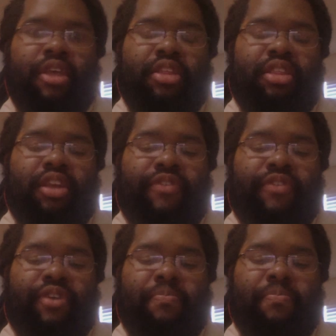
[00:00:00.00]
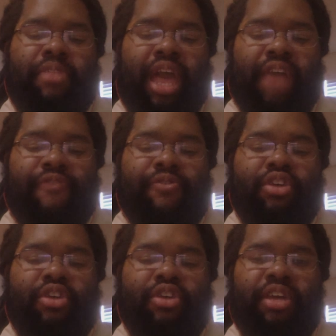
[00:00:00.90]
different
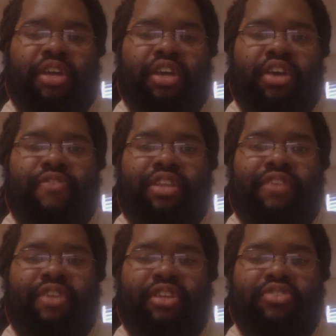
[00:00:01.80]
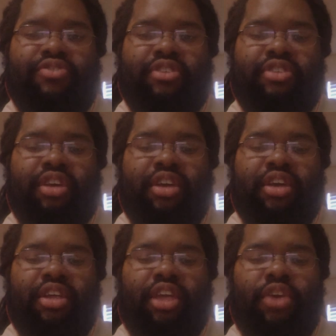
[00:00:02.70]
platforms being good for different industries.
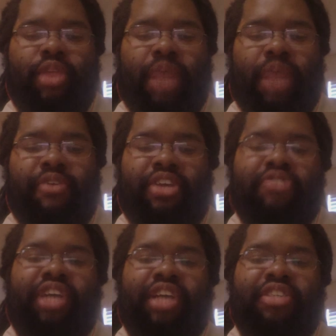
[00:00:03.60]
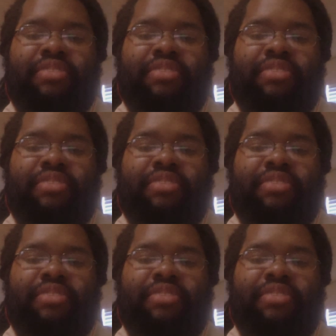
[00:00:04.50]
Can you elaborate? Can you tell us about